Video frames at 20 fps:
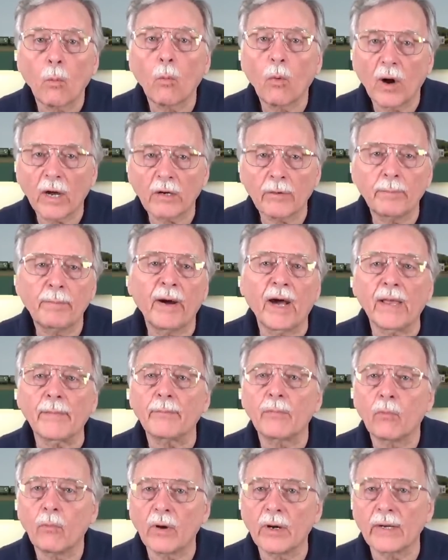water
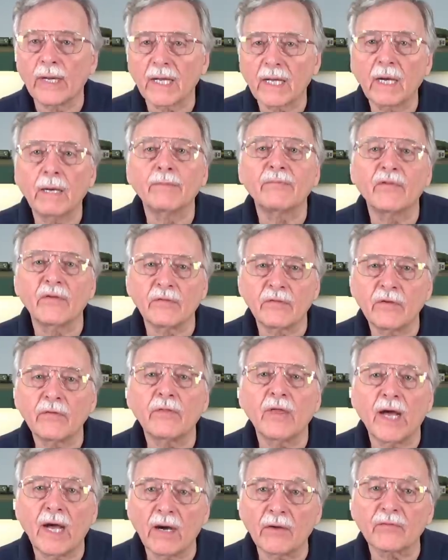pipe where it comes into
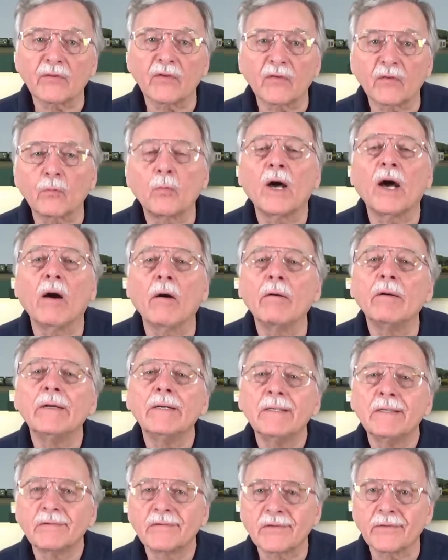the house as well,
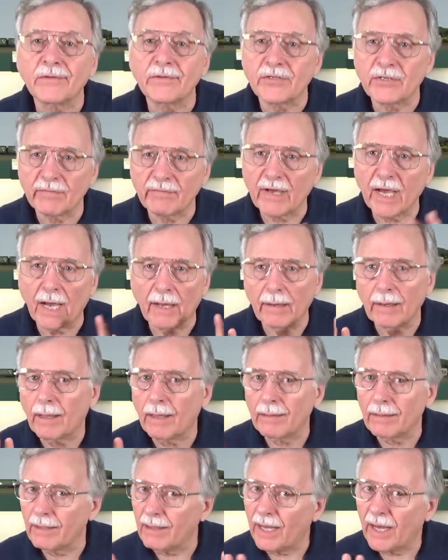so that you've got
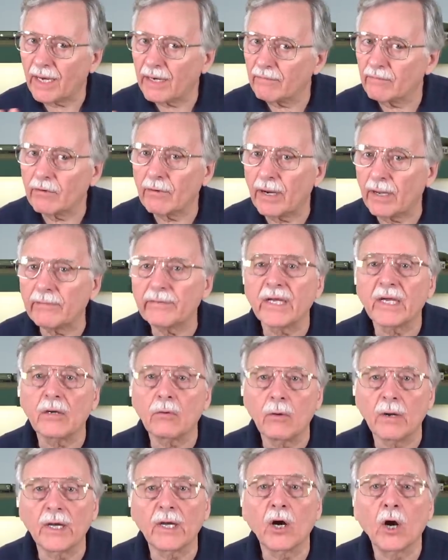a lot of grounding
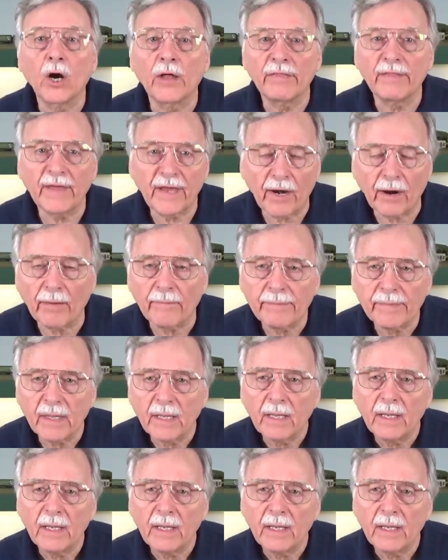going on there.